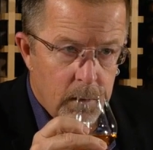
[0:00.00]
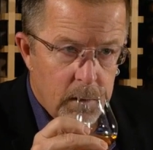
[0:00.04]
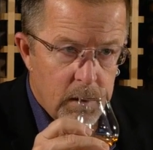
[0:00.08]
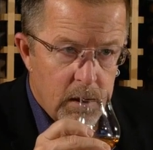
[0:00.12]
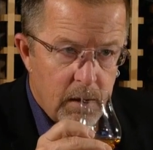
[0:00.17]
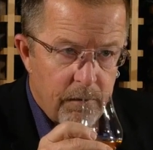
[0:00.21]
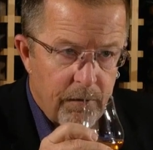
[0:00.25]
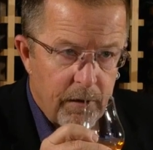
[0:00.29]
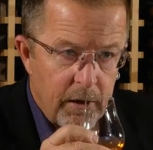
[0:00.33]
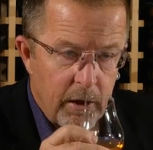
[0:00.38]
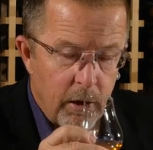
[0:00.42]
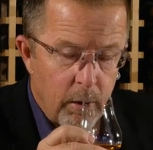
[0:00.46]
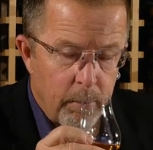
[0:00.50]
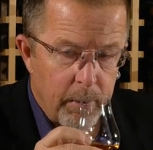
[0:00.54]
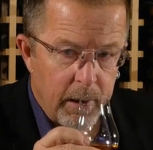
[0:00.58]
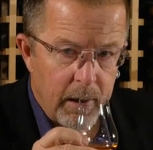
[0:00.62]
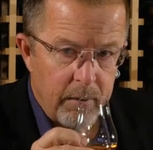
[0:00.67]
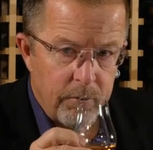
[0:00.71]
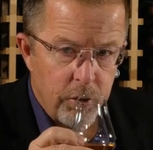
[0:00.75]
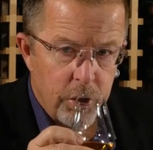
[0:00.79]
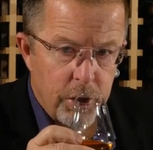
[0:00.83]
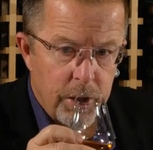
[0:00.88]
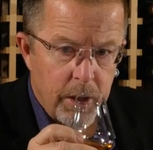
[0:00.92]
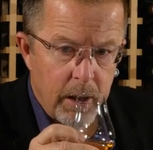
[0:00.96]
Definitely a little bit
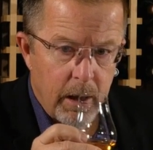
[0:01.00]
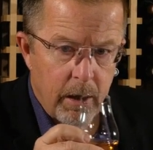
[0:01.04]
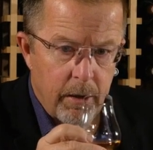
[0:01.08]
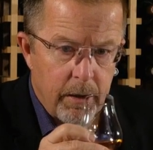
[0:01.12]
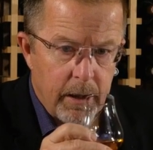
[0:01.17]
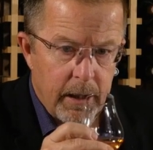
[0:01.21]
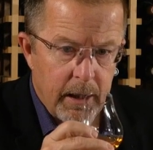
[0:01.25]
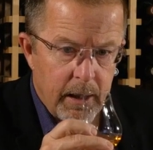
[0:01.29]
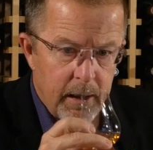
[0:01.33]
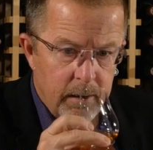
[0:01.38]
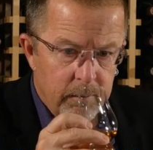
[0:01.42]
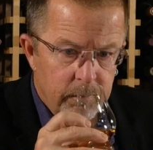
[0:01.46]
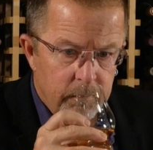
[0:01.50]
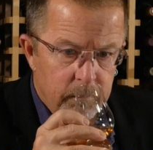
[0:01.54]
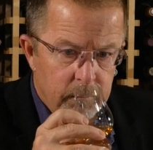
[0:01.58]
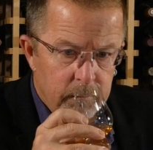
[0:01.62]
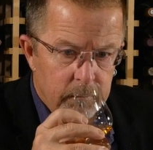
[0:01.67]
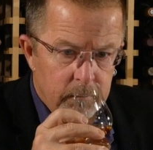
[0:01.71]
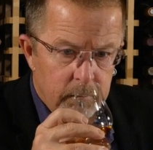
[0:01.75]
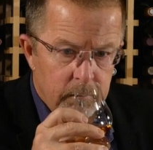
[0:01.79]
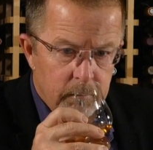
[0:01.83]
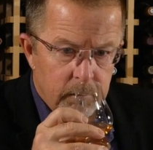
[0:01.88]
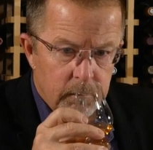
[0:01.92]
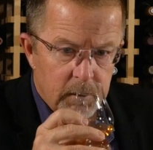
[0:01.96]
of cherry,
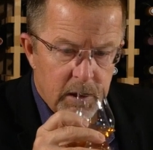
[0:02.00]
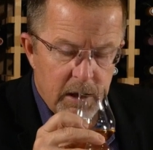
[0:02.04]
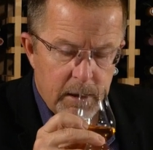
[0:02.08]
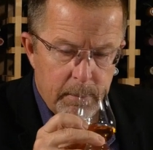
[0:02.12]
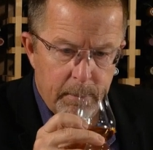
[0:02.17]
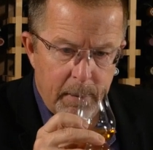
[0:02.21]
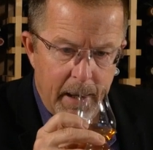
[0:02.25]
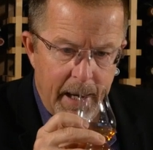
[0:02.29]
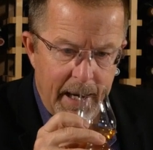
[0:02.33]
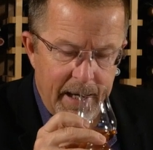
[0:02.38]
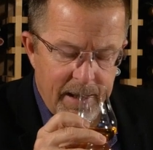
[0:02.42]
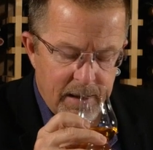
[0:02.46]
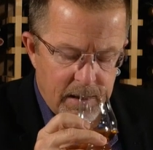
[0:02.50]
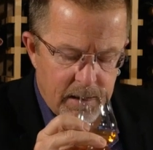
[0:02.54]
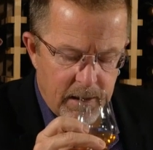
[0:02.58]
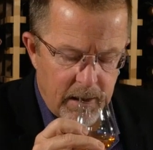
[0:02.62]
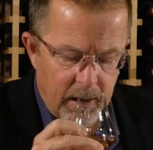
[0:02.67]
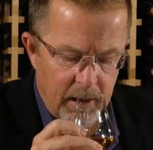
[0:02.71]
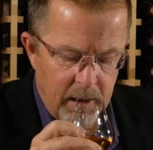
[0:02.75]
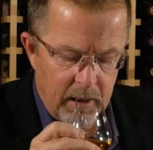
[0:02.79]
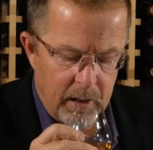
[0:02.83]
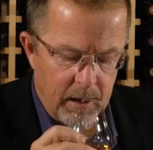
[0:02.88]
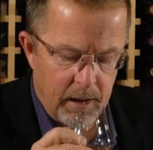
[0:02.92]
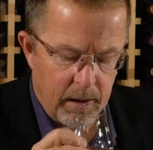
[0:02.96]
spice, a